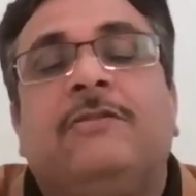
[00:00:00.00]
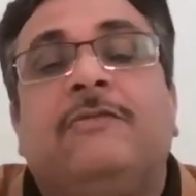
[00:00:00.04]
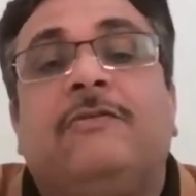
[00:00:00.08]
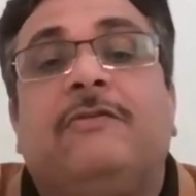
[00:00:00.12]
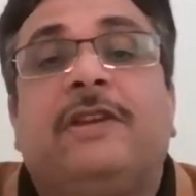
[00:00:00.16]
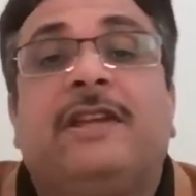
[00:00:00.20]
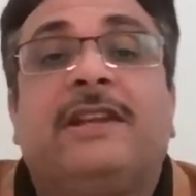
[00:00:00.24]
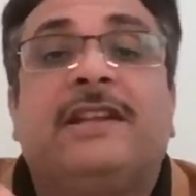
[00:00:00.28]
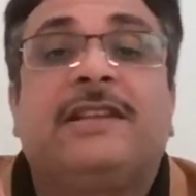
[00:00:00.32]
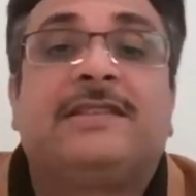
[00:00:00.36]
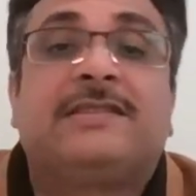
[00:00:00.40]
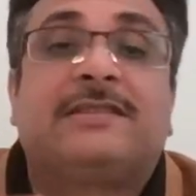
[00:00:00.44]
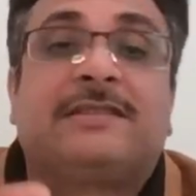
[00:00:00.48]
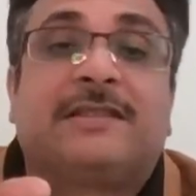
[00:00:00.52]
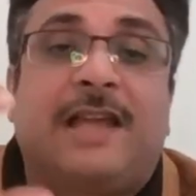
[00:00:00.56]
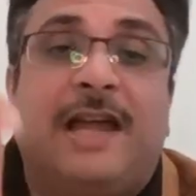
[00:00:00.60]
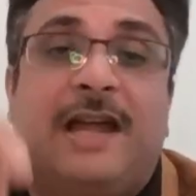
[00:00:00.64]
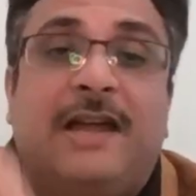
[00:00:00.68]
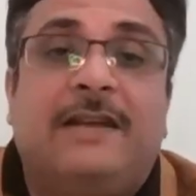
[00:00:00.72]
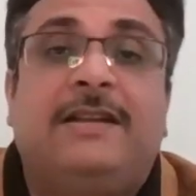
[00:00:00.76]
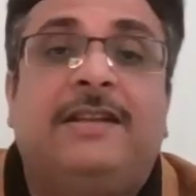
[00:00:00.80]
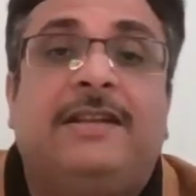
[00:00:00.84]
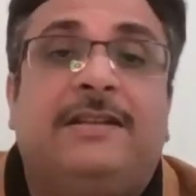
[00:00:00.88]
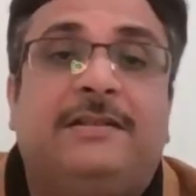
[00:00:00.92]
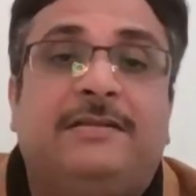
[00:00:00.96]
Whereas
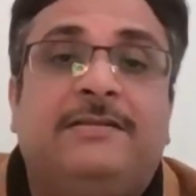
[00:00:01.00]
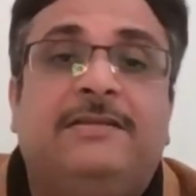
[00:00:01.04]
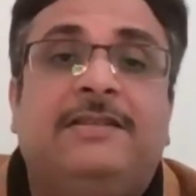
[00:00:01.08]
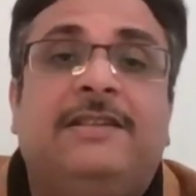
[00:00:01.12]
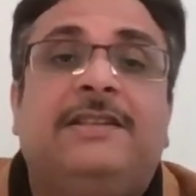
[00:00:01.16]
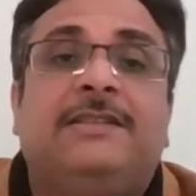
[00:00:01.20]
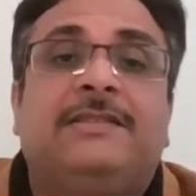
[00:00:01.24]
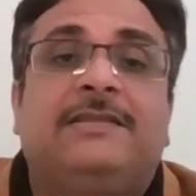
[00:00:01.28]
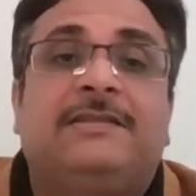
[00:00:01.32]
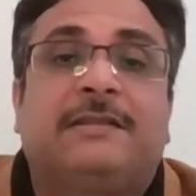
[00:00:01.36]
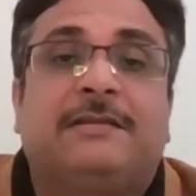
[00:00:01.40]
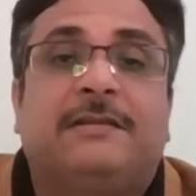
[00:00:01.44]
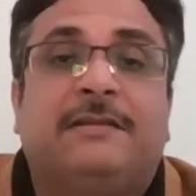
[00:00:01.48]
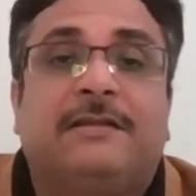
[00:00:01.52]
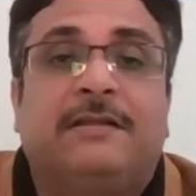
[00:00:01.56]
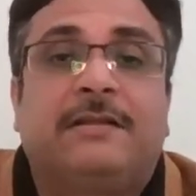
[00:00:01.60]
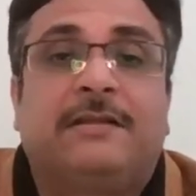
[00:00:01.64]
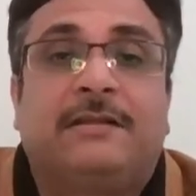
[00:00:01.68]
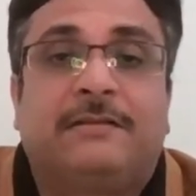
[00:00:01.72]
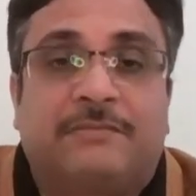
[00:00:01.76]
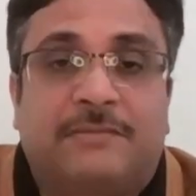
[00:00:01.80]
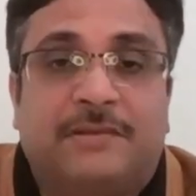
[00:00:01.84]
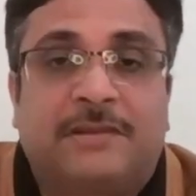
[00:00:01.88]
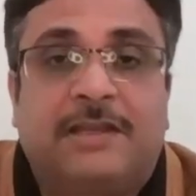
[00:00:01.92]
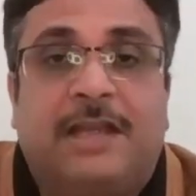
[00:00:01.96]
Saturn is
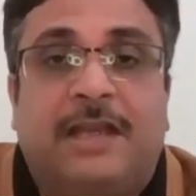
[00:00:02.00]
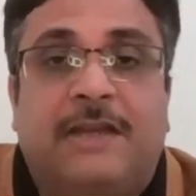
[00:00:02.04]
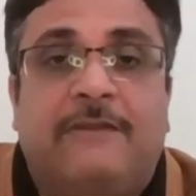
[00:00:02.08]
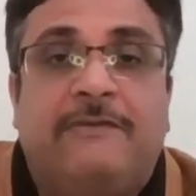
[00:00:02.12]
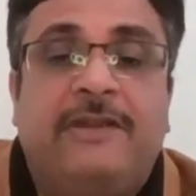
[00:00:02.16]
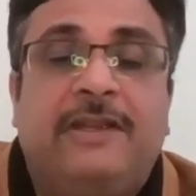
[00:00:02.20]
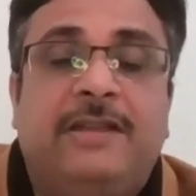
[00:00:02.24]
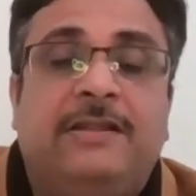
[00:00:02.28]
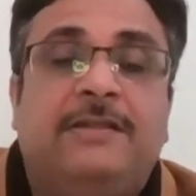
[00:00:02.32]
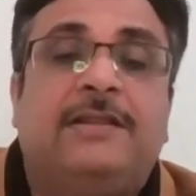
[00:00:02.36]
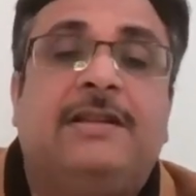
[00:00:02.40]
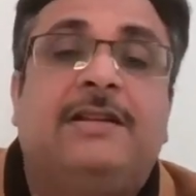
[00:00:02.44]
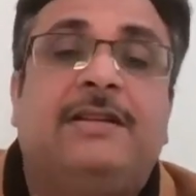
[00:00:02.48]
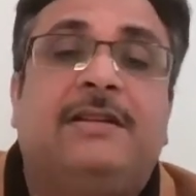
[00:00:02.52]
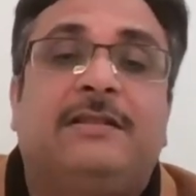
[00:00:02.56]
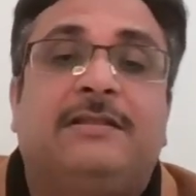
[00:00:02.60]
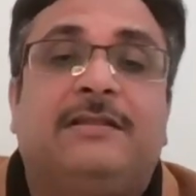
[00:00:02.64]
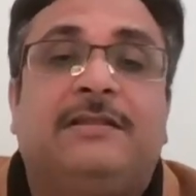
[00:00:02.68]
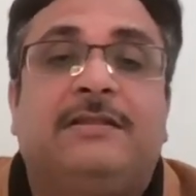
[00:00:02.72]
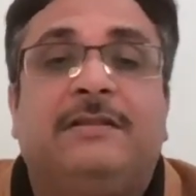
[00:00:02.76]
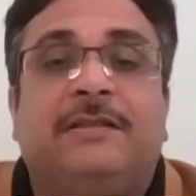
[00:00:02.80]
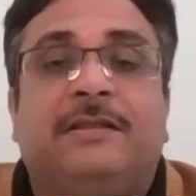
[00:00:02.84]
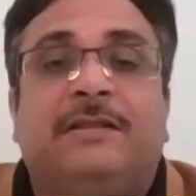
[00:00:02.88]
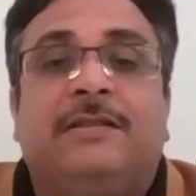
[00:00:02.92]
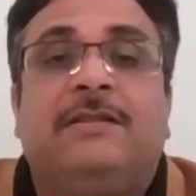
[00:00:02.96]
having
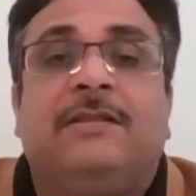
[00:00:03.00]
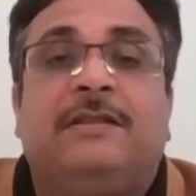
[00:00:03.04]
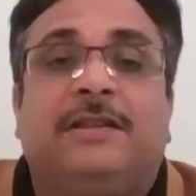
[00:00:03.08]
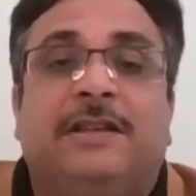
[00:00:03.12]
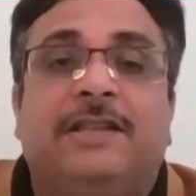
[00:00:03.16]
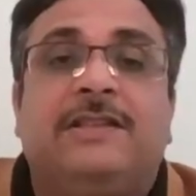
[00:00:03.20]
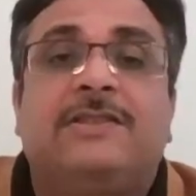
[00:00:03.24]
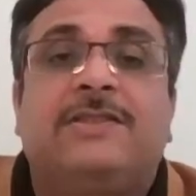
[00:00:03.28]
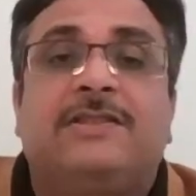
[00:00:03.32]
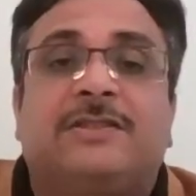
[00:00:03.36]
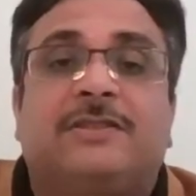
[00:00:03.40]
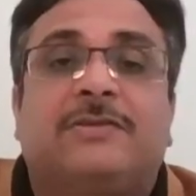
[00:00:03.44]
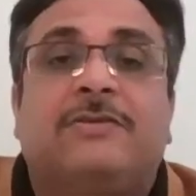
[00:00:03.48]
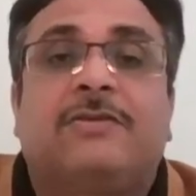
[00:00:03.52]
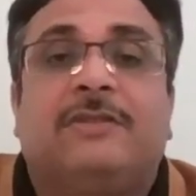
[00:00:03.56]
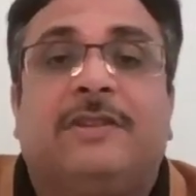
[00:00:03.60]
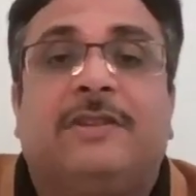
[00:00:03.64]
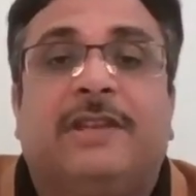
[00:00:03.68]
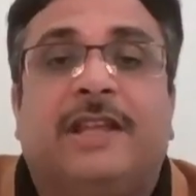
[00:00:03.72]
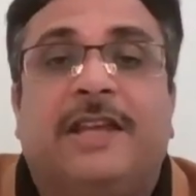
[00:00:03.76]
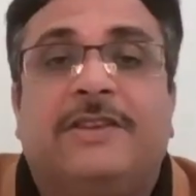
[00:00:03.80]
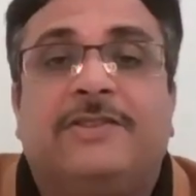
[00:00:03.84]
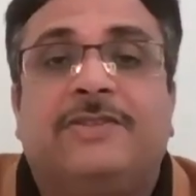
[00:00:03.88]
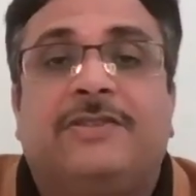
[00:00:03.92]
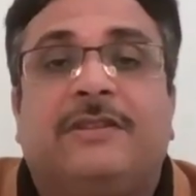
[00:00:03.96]
the its
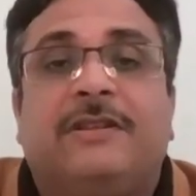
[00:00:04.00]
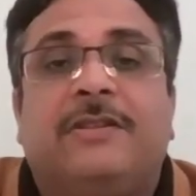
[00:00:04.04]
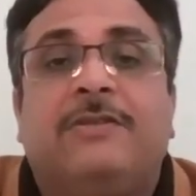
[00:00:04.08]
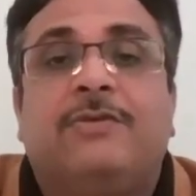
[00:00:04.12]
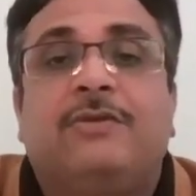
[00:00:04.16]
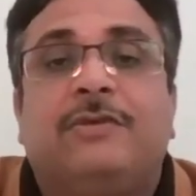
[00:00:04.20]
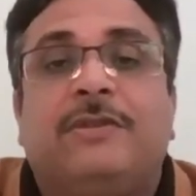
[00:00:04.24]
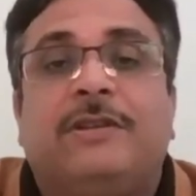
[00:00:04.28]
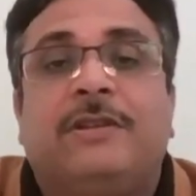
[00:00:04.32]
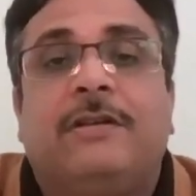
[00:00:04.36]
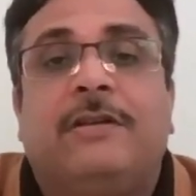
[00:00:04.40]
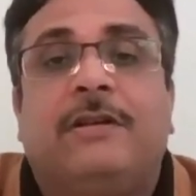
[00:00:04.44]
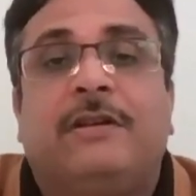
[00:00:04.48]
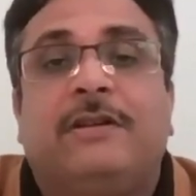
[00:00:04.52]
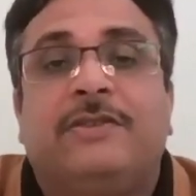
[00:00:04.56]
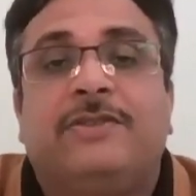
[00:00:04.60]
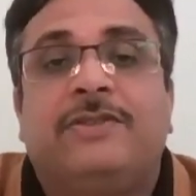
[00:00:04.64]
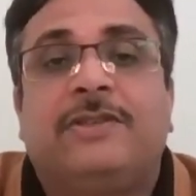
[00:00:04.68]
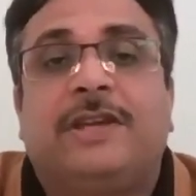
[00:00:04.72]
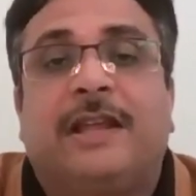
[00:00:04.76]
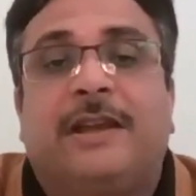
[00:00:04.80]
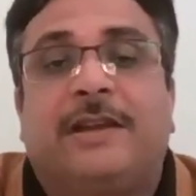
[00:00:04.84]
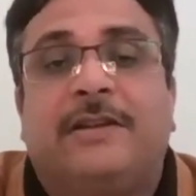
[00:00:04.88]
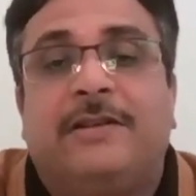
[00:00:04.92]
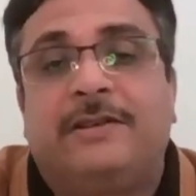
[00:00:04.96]
natural
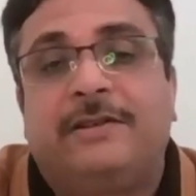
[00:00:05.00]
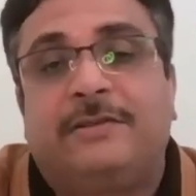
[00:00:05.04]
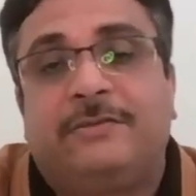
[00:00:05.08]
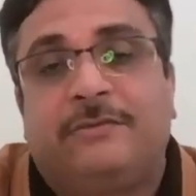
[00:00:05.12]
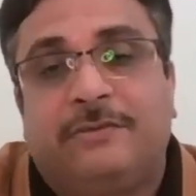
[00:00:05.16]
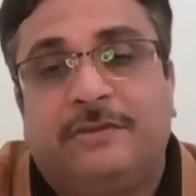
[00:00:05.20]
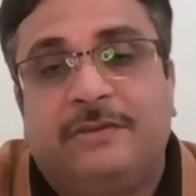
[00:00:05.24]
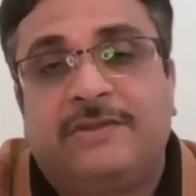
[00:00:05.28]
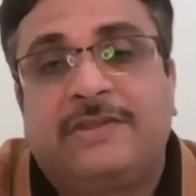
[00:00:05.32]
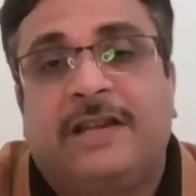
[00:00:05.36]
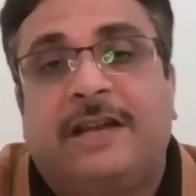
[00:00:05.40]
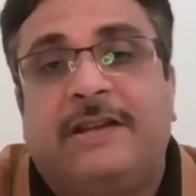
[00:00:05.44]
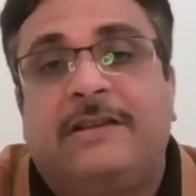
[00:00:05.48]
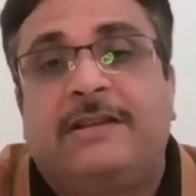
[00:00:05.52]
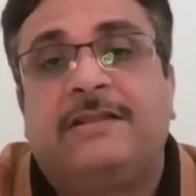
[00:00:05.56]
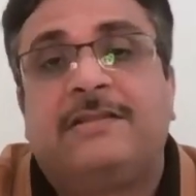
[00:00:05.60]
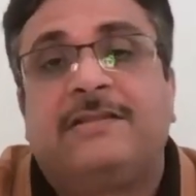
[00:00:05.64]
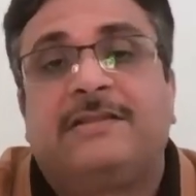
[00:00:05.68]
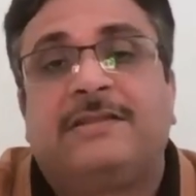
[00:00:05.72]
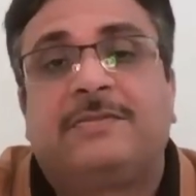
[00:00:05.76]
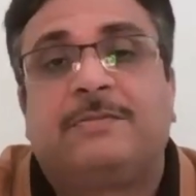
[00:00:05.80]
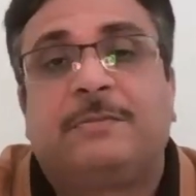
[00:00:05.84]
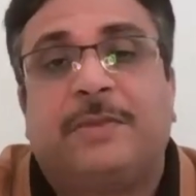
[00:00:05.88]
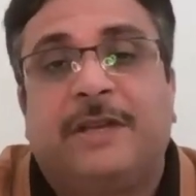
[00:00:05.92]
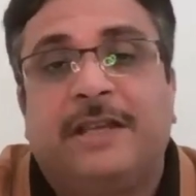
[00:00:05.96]
chart,
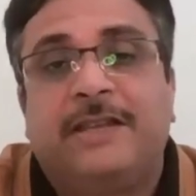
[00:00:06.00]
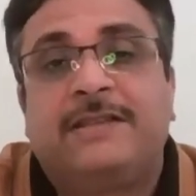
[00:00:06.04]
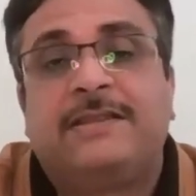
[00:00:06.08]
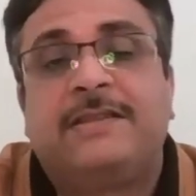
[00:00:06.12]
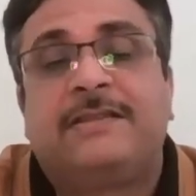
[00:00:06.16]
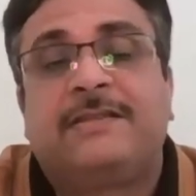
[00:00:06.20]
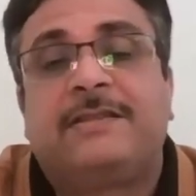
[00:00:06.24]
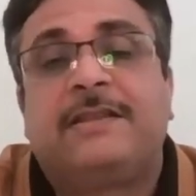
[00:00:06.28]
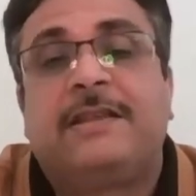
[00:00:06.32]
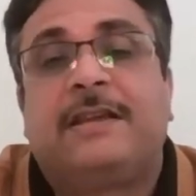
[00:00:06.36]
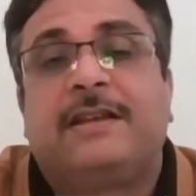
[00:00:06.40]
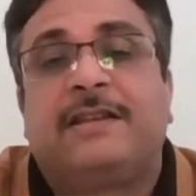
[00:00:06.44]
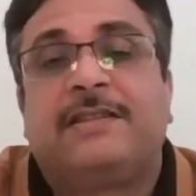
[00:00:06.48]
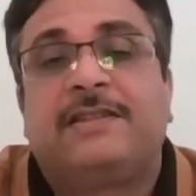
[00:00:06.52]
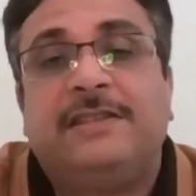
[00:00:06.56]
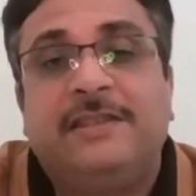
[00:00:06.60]
Saturn's place is there.